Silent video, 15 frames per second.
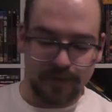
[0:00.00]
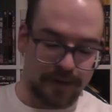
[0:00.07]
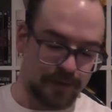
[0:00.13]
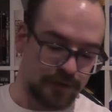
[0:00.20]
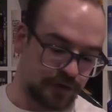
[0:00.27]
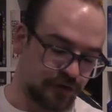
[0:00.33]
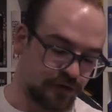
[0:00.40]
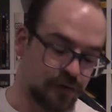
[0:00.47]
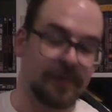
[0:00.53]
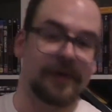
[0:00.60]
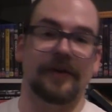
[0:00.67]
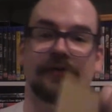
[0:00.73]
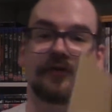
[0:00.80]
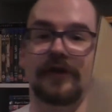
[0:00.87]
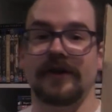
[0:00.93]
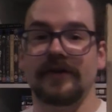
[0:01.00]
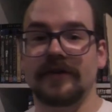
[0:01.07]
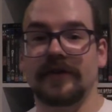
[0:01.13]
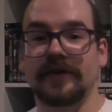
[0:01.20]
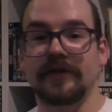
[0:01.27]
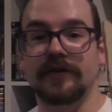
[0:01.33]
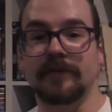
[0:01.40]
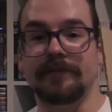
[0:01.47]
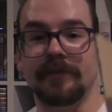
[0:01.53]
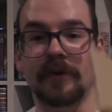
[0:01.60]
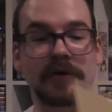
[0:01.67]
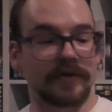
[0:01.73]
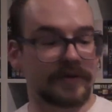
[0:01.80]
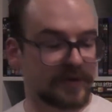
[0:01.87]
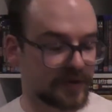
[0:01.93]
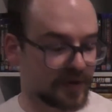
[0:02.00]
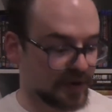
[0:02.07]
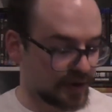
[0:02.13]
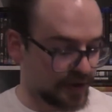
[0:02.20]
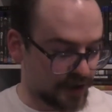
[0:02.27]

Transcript: not going to show my address. Got a box,